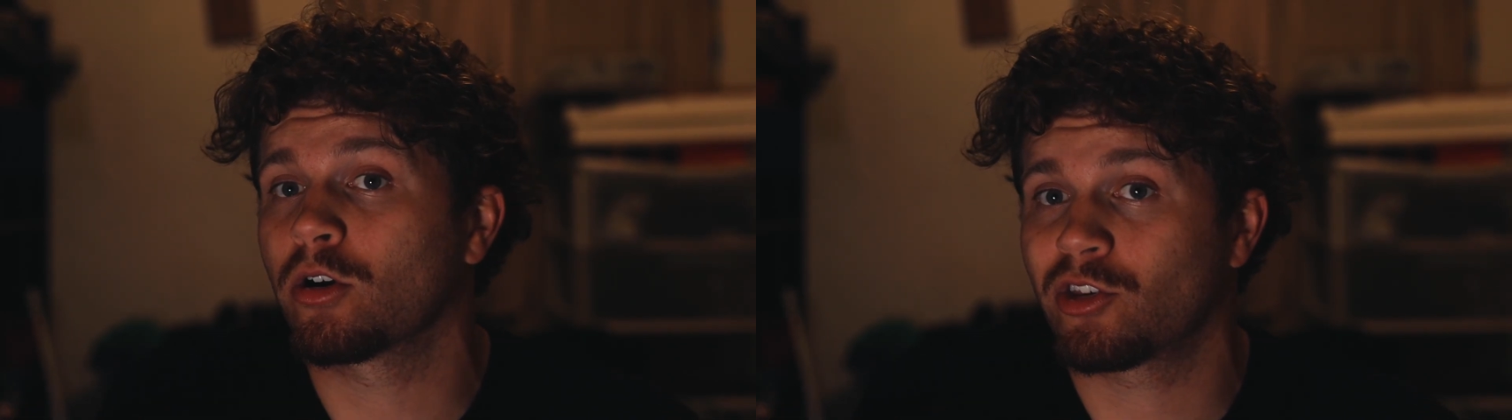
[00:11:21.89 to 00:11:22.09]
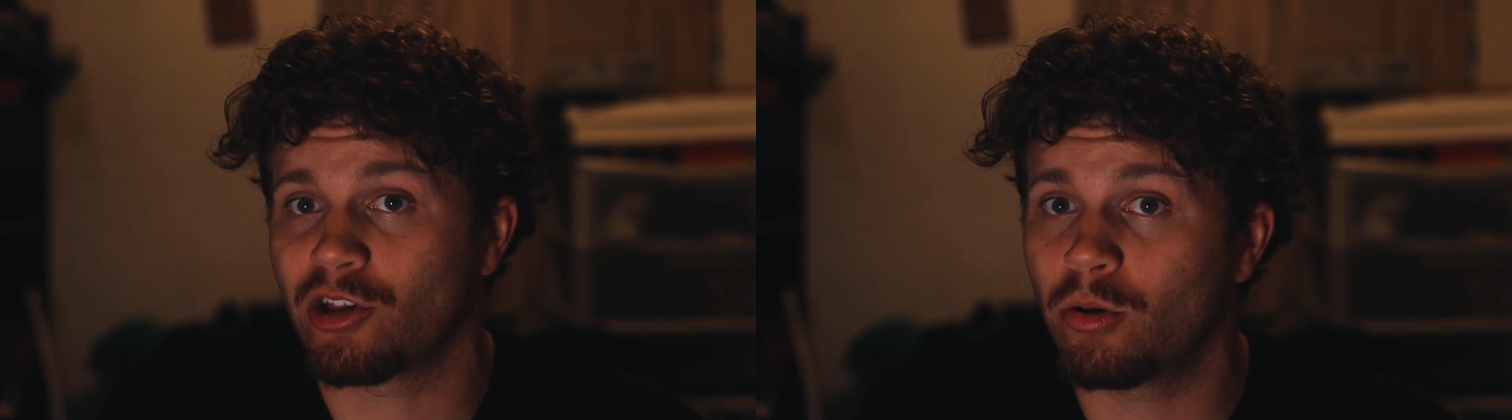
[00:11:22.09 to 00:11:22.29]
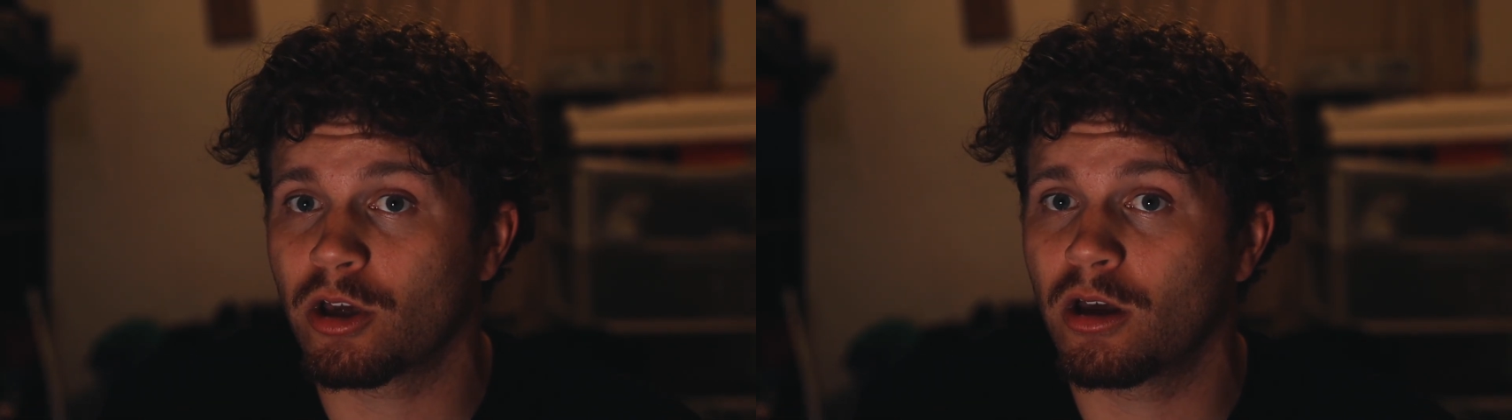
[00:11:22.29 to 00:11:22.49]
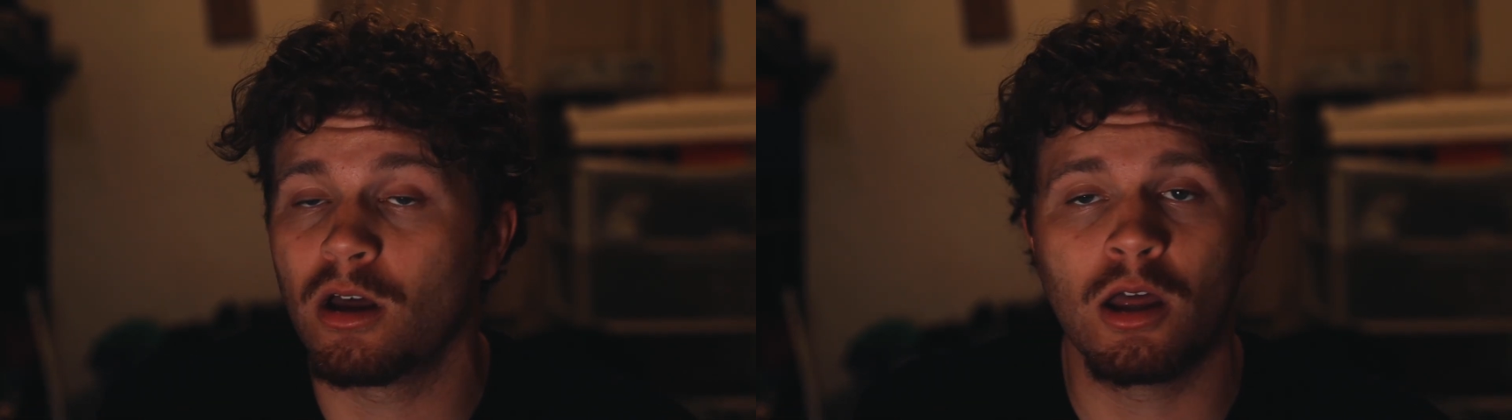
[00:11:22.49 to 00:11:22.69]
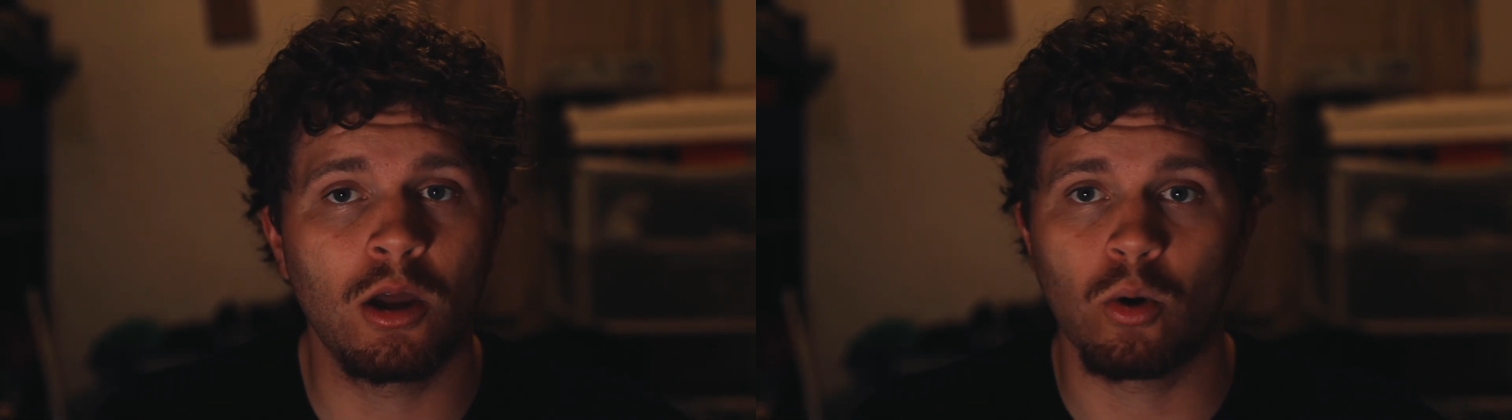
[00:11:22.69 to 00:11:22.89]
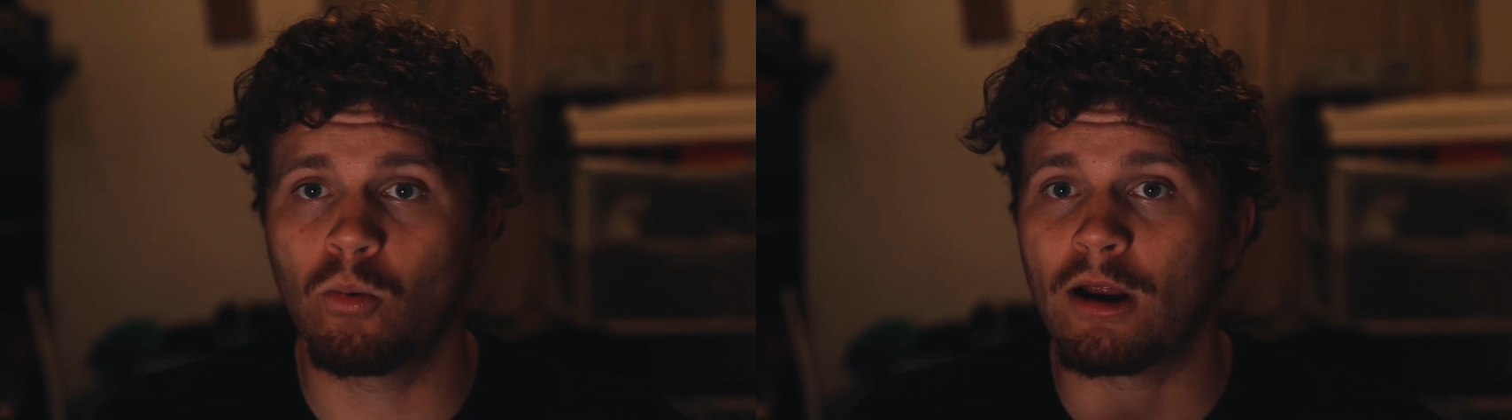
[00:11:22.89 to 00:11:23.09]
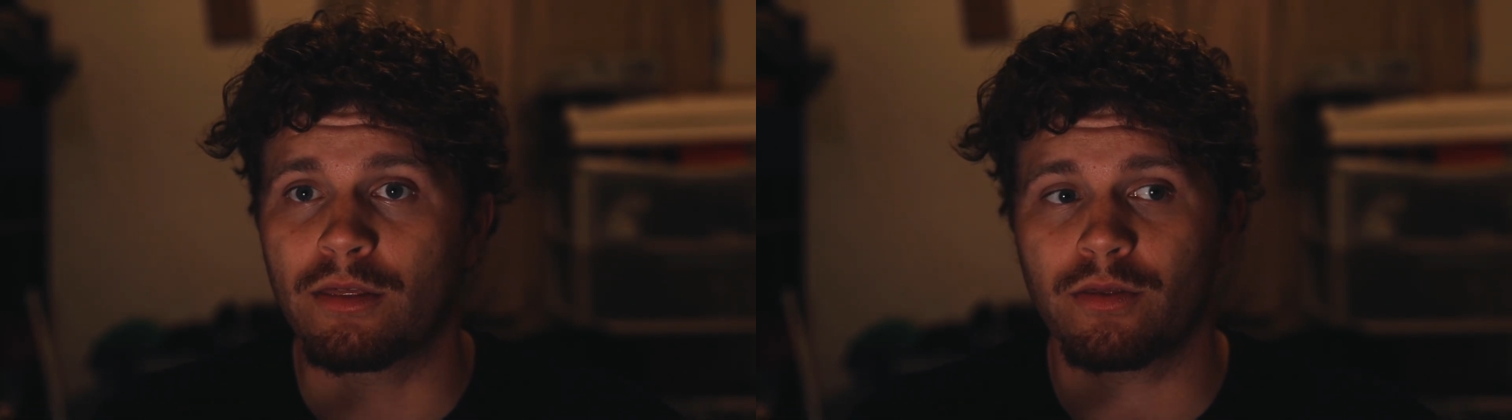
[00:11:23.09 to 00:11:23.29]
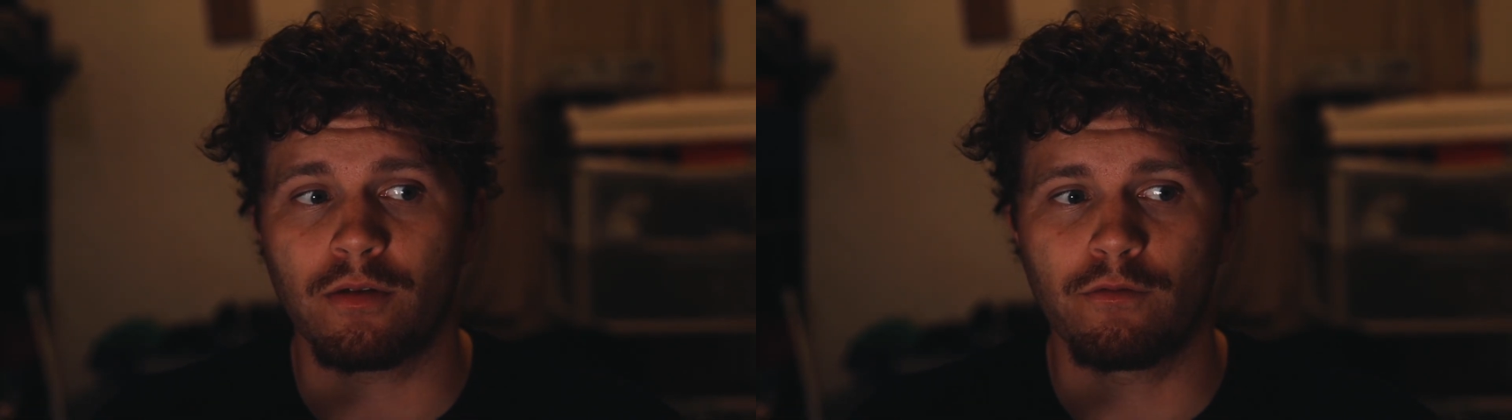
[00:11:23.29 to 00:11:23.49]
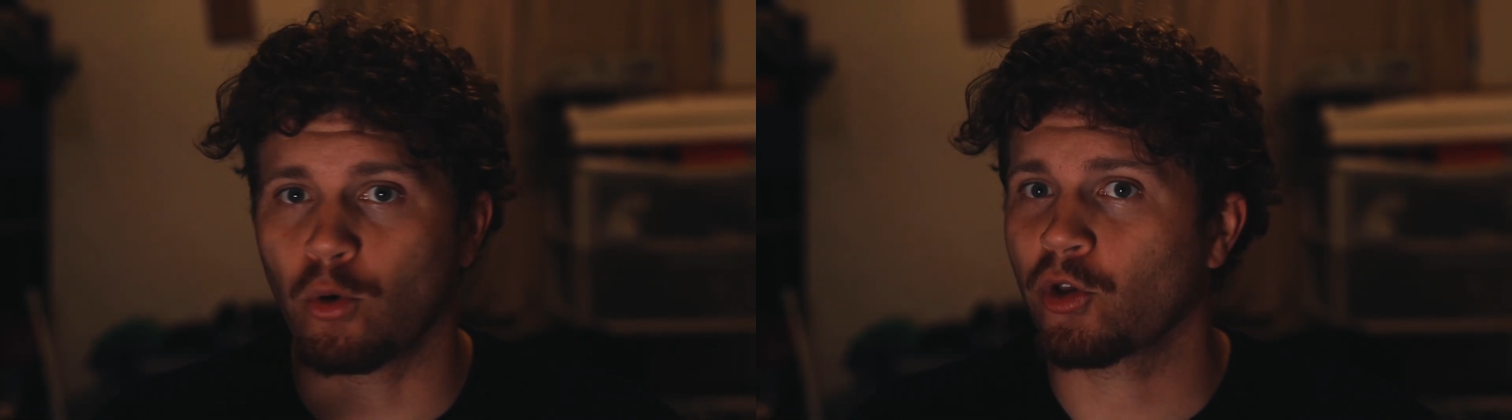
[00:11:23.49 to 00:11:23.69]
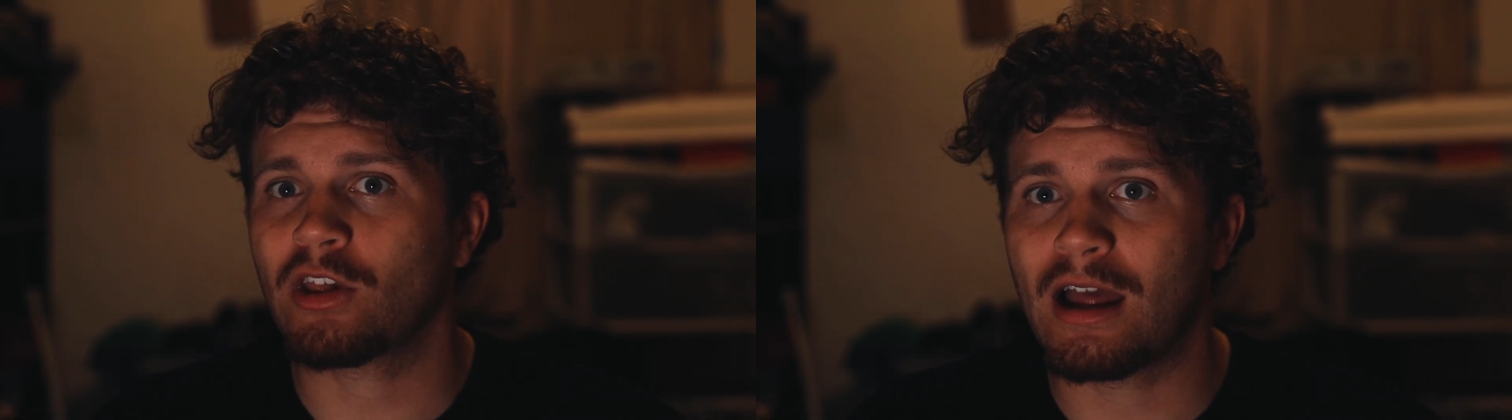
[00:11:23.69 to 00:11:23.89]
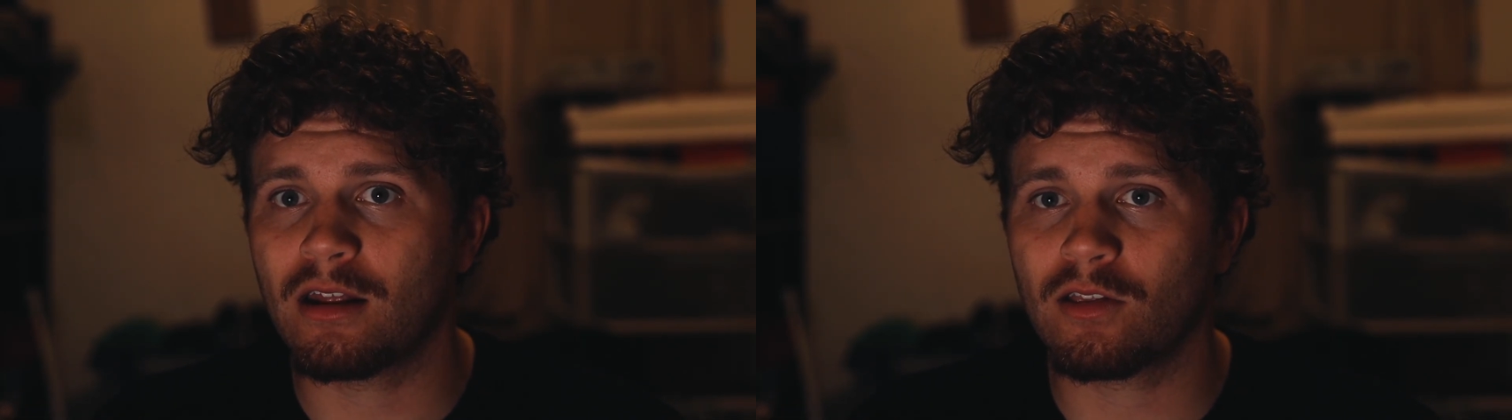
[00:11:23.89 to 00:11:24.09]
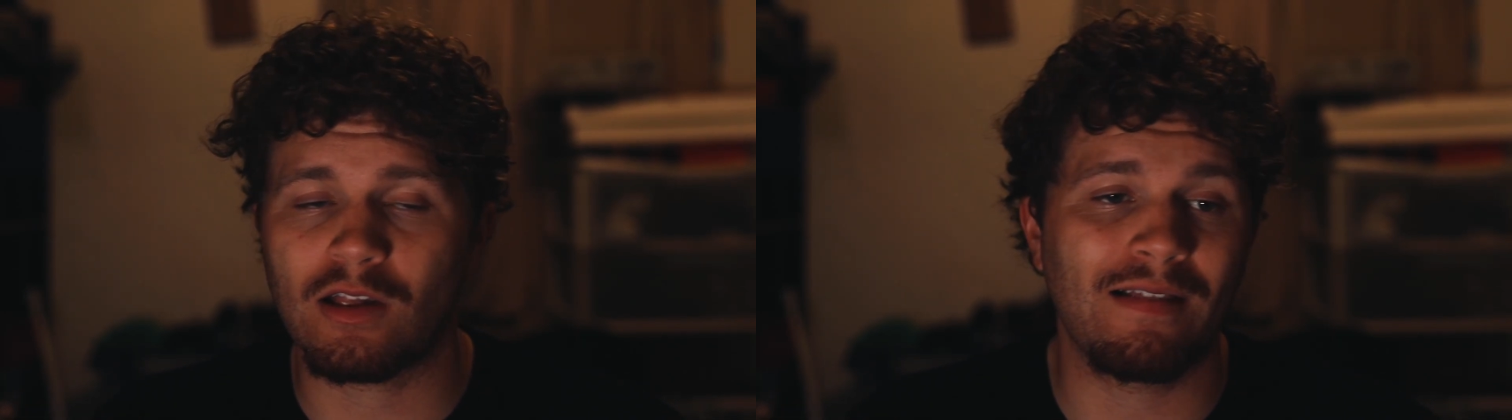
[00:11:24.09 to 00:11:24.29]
Ahsoka with Force Guidance.